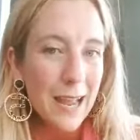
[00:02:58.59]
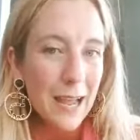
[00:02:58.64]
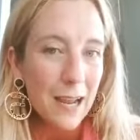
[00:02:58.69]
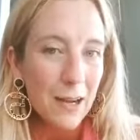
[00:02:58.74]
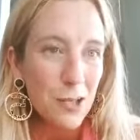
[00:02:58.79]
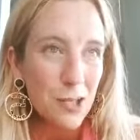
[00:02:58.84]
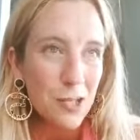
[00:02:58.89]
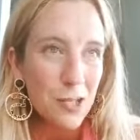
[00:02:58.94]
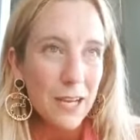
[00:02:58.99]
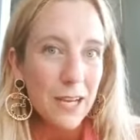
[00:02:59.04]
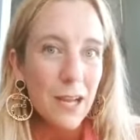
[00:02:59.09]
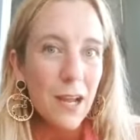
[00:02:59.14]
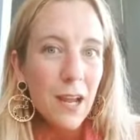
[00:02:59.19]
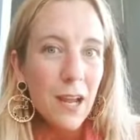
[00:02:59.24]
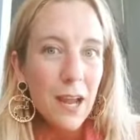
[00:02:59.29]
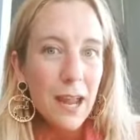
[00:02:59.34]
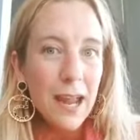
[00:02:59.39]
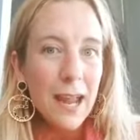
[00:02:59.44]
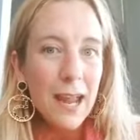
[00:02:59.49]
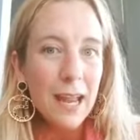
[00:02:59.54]
actually.
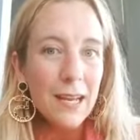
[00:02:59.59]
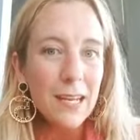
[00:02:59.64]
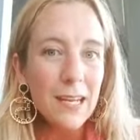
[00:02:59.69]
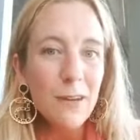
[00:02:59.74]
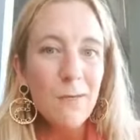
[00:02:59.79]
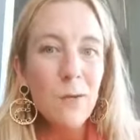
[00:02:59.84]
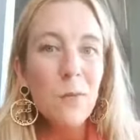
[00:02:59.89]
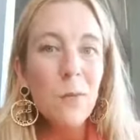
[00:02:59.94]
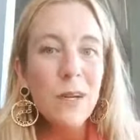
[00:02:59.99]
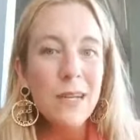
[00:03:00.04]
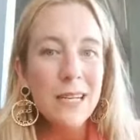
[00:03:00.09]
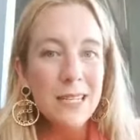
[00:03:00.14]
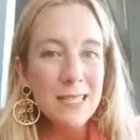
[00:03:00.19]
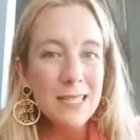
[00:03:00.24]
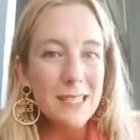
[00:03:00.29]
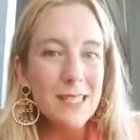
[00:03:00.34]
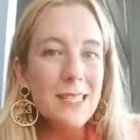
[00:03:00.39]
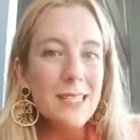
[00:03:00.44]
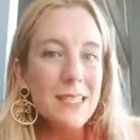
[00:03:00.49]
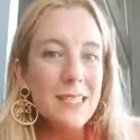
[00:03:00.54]
And if you were
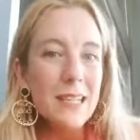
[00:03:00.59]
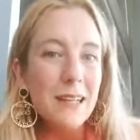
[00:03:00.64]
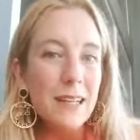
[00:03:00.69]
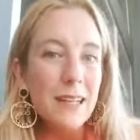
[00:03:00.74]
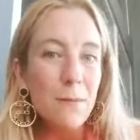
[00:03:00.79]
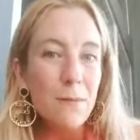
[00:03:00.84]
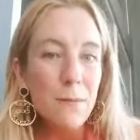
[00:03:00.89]
consistently